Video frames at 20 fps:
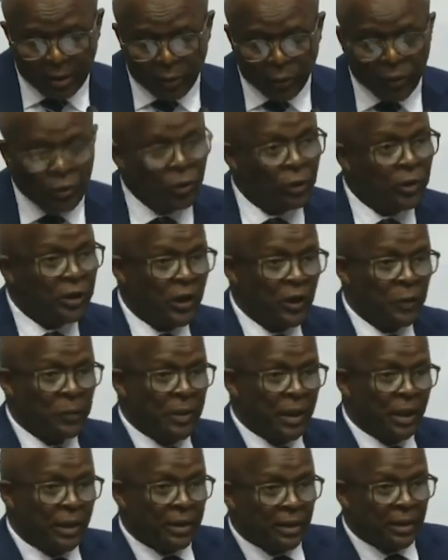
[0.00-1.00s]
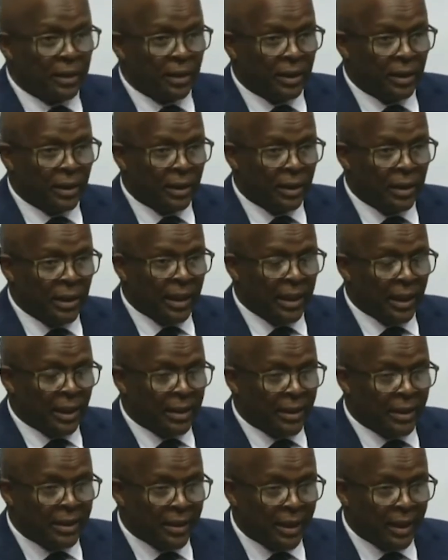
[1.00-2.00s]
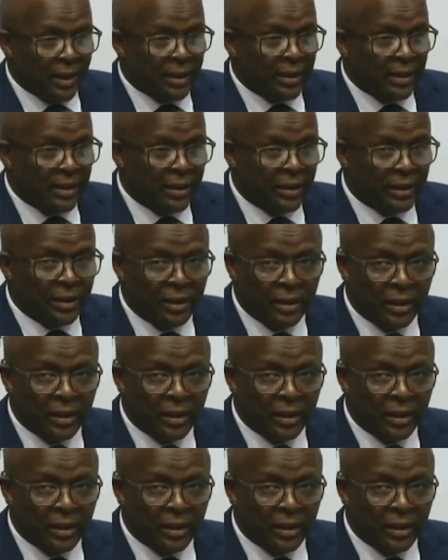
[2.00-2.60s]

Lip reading: we should respect that exercise.